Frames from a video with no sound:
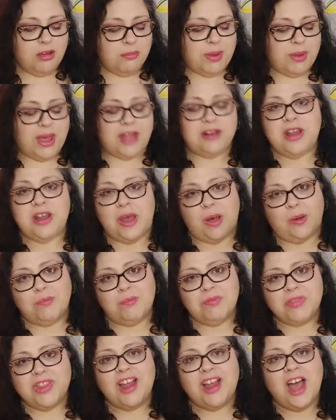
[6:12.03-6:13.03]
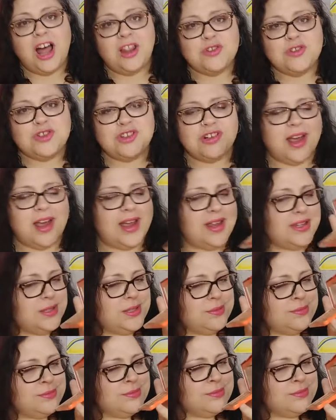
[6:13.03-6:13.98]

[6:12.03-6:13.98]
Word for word: But no, the colors are nice.